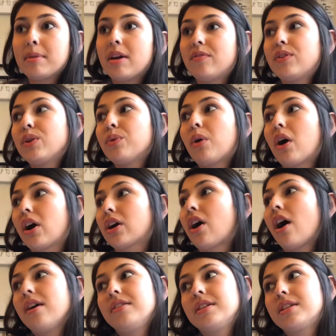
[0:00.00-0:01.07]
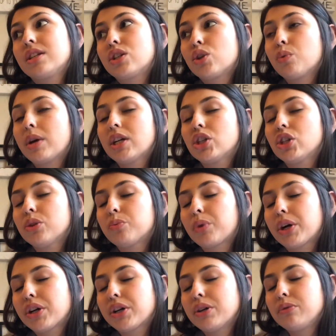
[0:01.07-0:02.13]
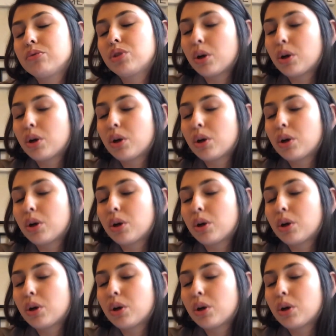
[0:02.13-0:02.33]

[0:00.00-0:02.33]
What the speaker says: If you are caught in the situation where you